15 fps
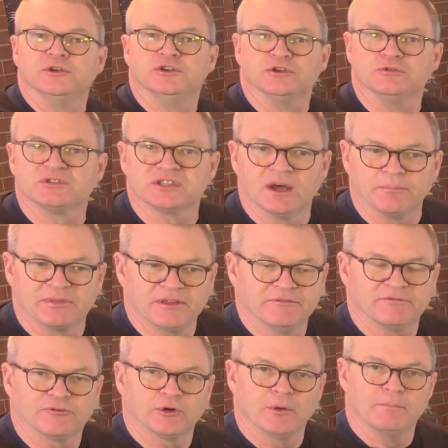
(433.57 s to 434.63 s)
do
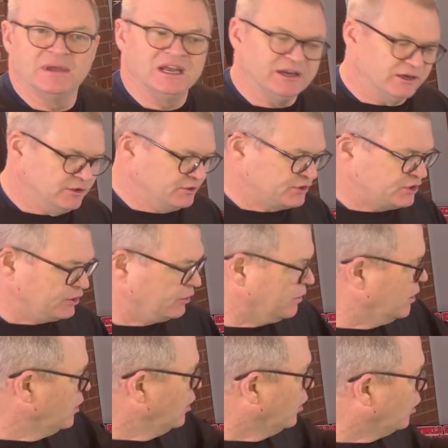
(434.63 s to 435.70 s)
something for a minute or two.
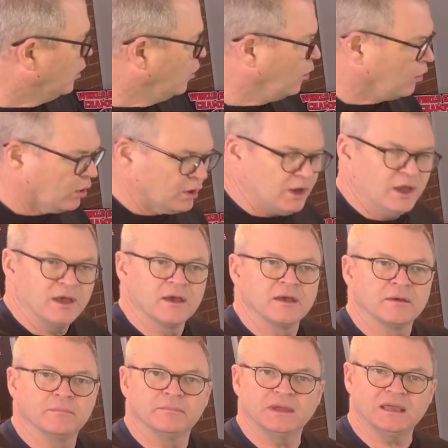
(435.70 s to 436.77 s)
Or
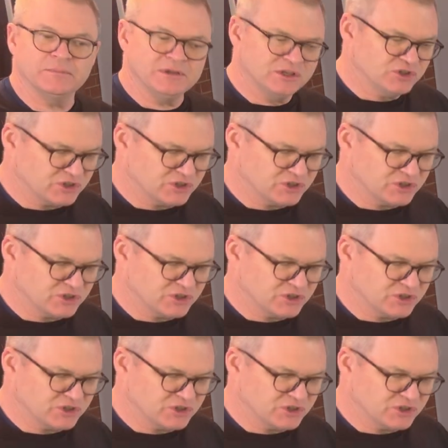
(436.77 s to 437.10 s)
maybe